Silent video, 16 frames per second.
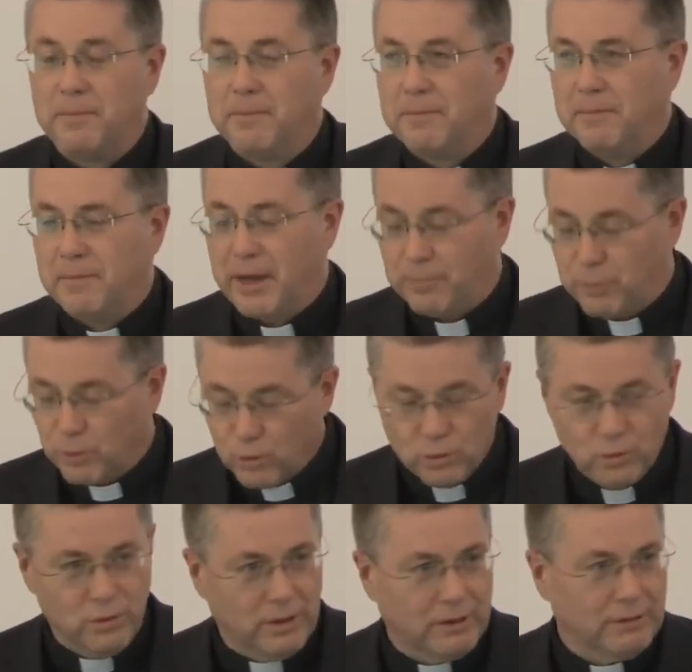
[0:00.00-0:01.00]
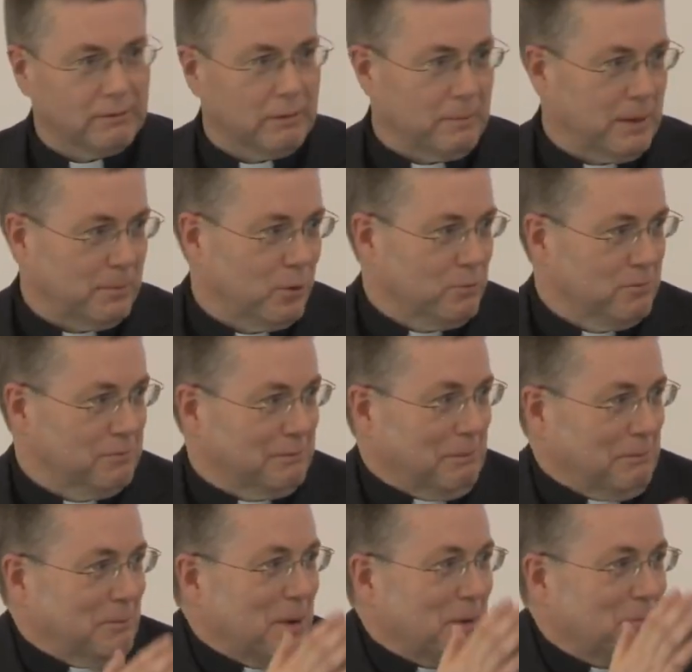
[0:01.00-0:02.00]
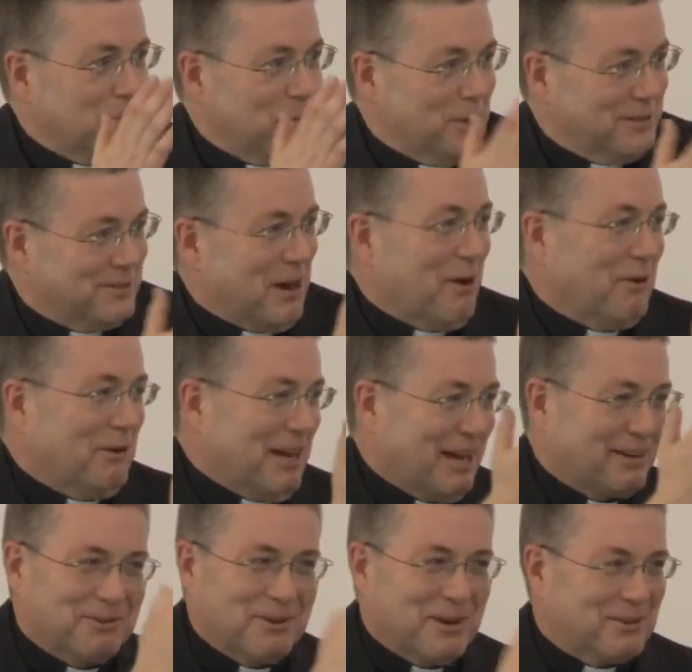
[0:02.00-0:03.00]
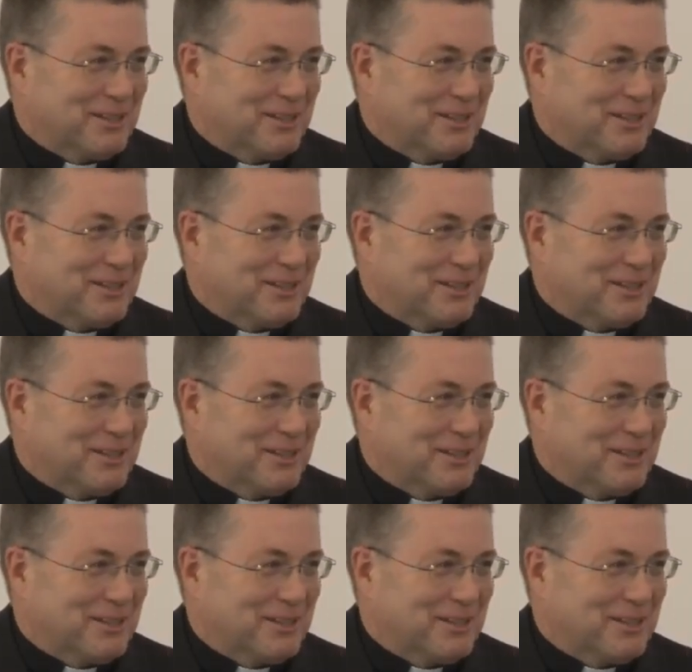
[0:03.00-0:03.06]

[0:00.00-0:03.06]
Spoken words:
Mabou, sorry, I knew I'd